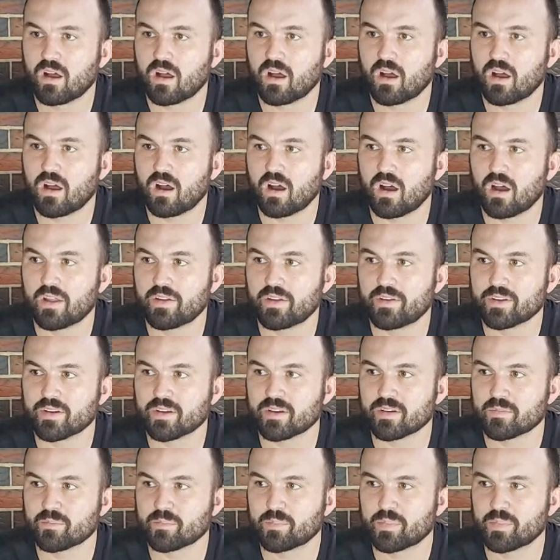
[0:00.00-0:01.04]

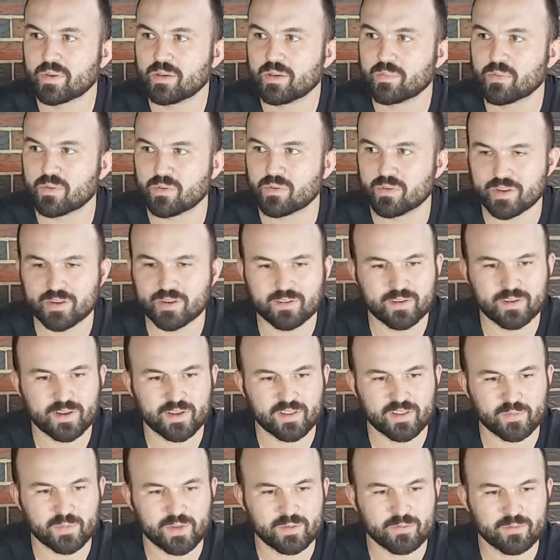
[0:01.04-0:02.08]
Honda people here in
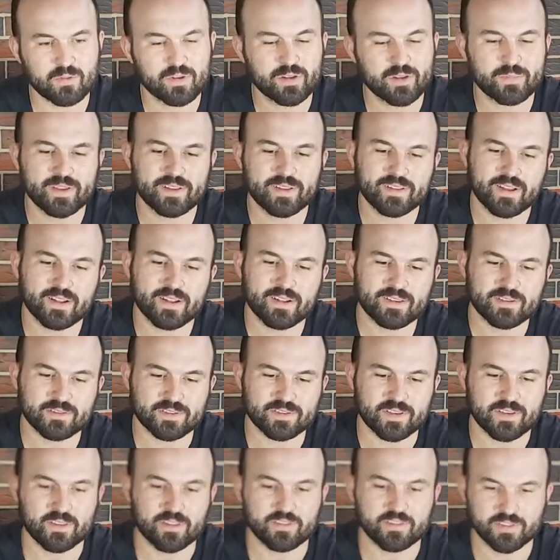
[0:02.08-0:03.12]
Alabama. Well, I mean, I ain't gonna
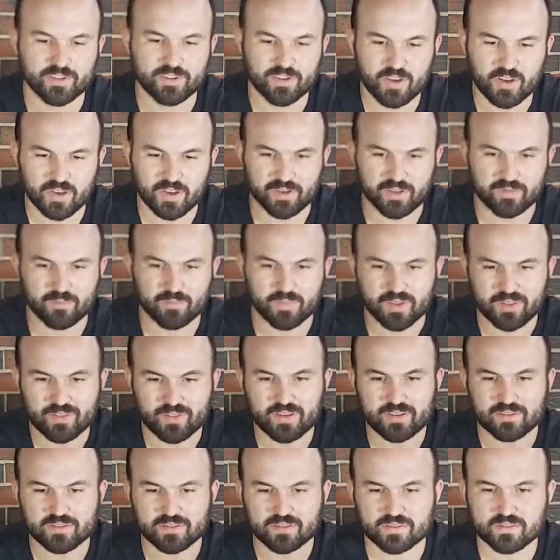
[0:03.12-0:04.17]
say there's none, but
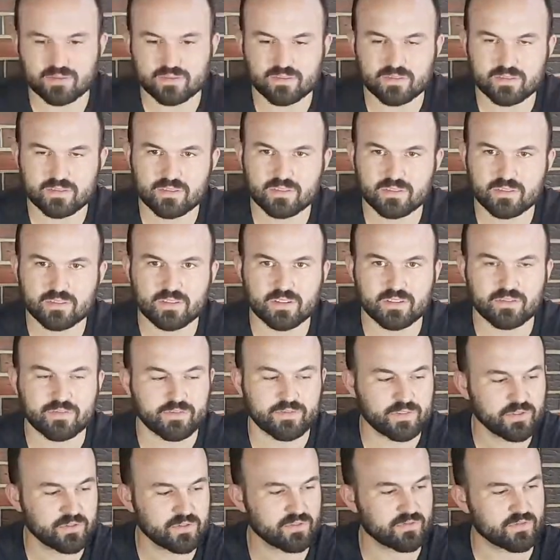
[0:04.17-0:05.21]
they're
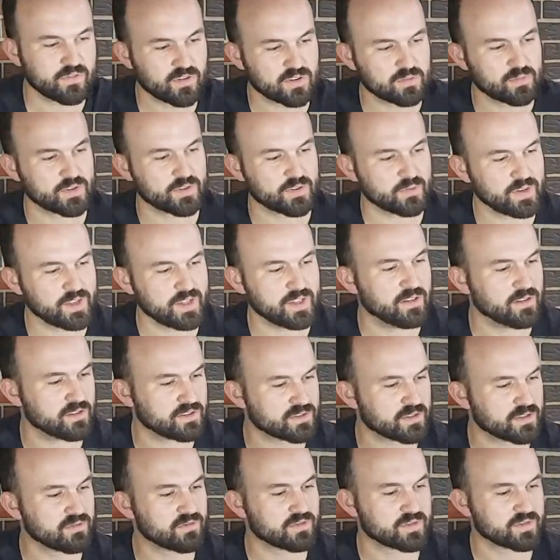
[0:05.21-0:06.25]
few and far between. They're
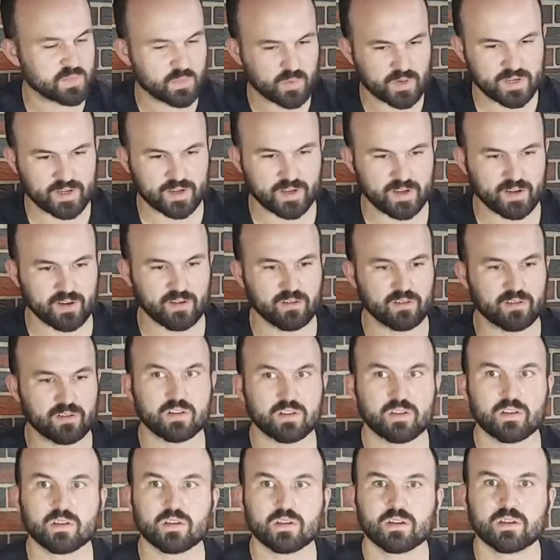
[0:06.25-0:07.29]
so spread out.
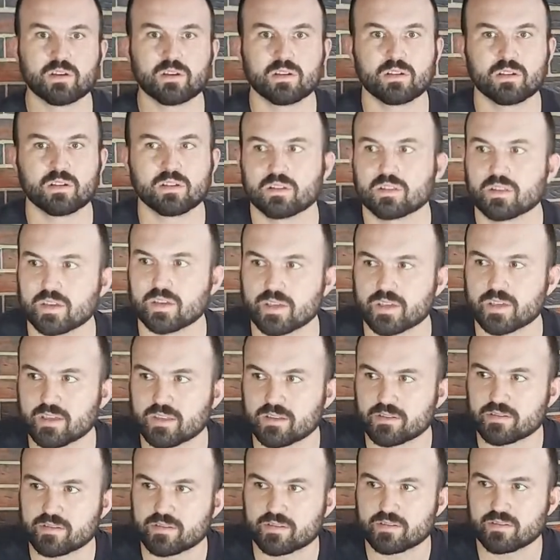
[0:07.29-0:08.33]
Like
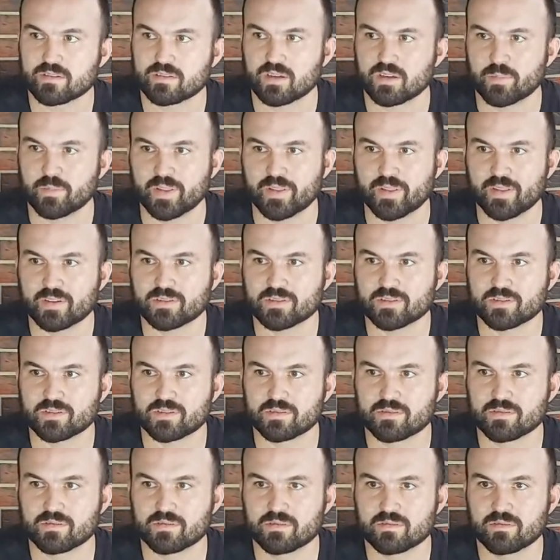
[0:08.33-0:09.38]
if
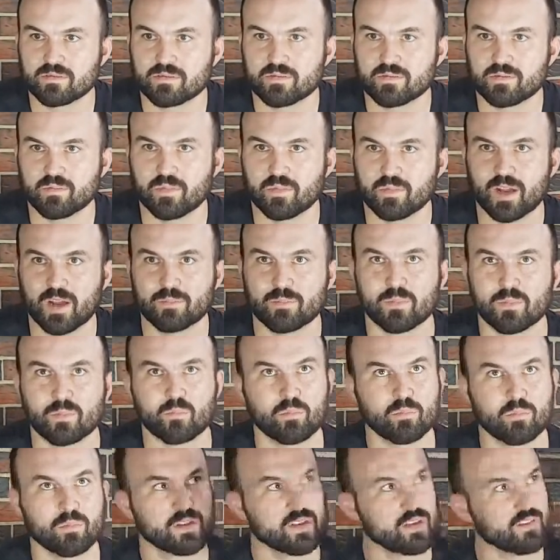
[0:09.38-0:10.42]
any
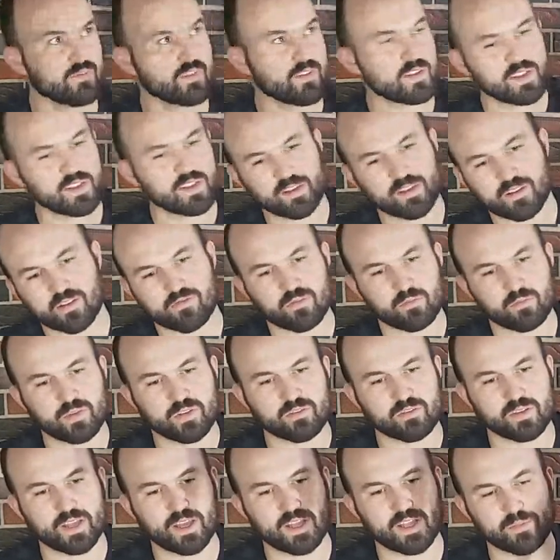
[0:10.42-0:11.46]
of y'all are
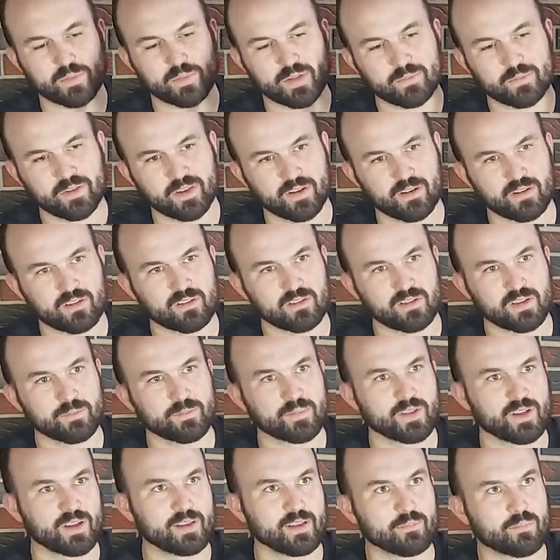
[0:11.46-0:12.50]
familiar with Alabama at all,
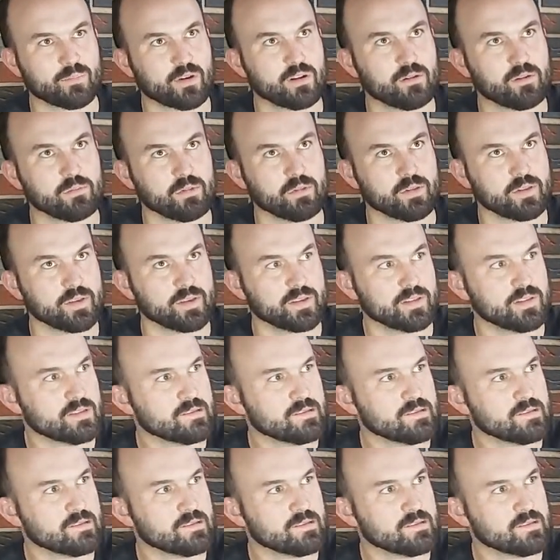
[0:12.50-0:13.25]
I'm like probably